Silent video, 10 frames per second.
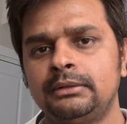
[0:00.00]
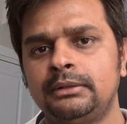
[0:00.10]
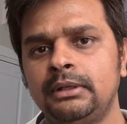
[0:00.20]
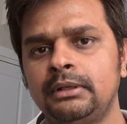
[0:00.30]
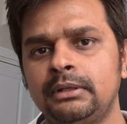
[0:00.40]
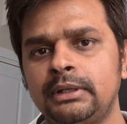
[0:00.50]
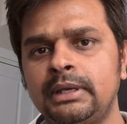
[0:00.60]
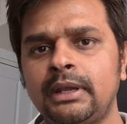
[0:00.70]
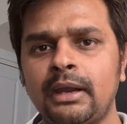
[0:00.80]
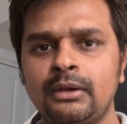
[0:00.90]

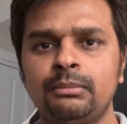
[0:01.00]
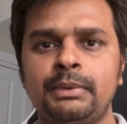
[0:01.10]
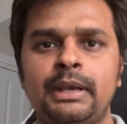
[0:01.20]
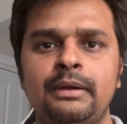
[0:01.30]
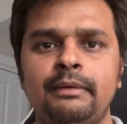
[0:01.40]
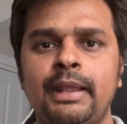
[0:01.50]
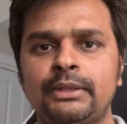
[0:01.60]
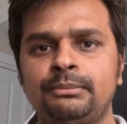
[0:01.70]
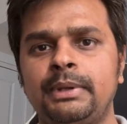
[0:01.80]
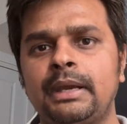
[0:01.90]
Any kind of planetary
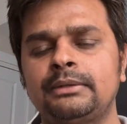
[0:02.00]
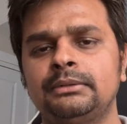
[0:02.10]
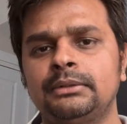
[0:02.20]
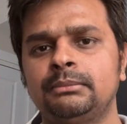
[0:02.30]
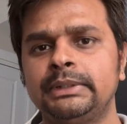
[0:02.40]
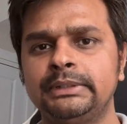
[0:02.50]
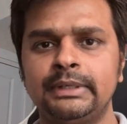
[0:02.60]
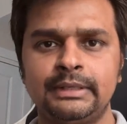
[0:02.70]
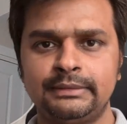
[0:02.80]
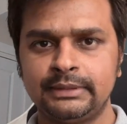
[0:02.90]
aspects or
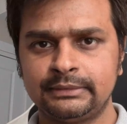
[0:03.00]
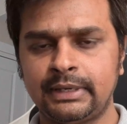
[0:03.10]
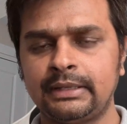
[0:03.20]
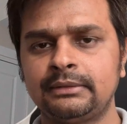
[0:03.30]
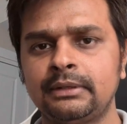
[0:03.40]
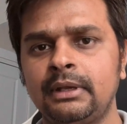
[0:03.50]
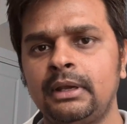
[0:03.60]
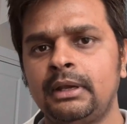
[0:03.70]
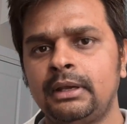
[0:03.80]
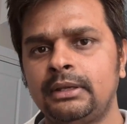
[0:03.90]
materialistic signs
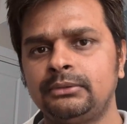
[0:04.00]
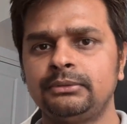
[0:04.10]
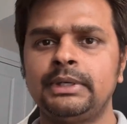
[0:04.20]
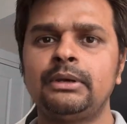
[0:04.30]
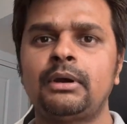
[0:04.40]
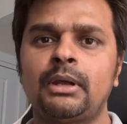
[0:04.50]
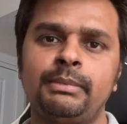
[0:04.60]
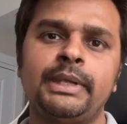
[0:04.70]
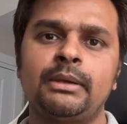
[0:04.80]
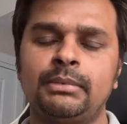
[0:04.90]
is usually not
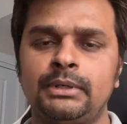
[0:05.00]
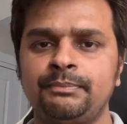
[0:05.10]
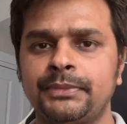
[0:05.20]
applicable.